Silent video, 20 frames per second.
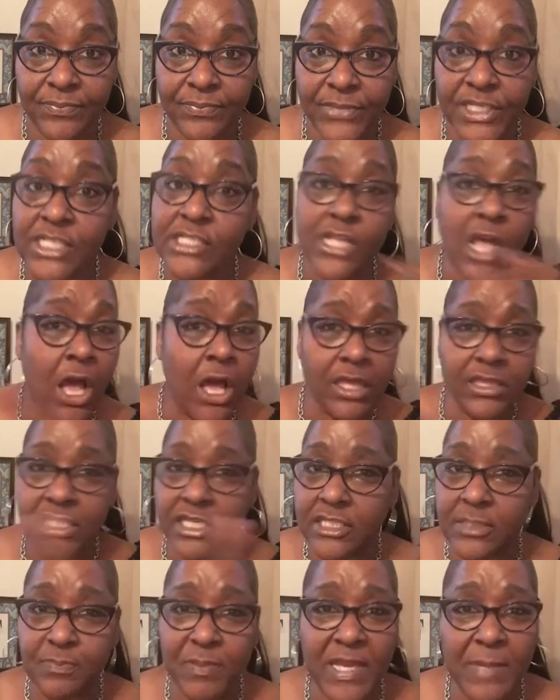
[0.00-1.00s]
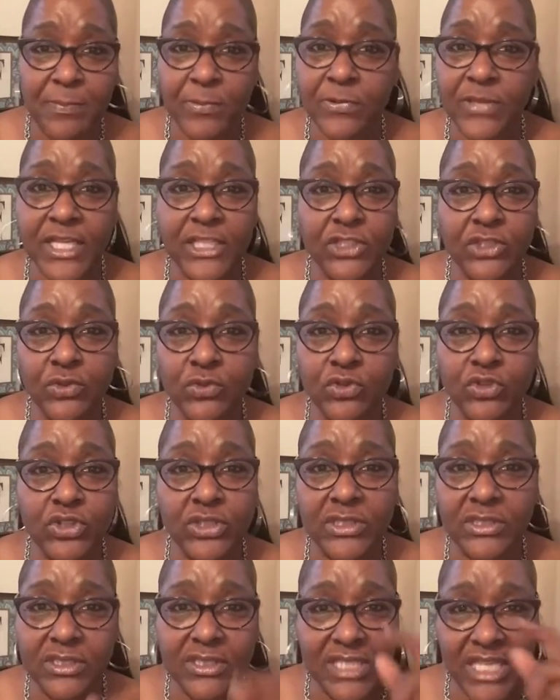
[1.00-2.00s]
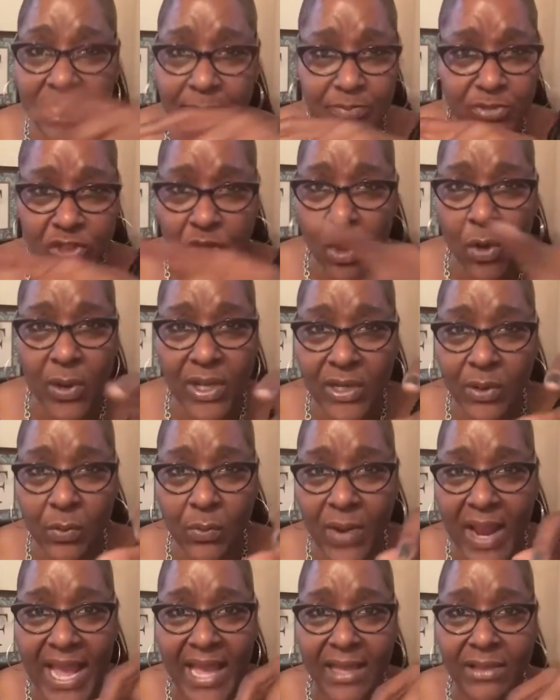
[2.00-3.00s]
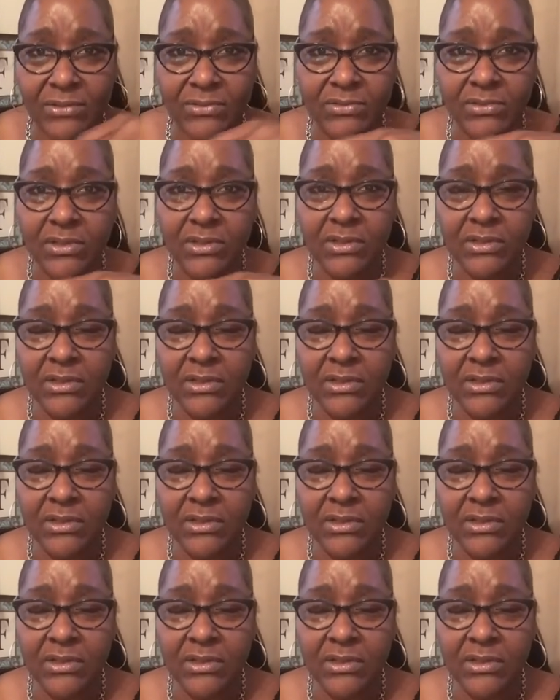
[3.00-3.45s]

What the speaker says: Because all these people that you tiptoeing around,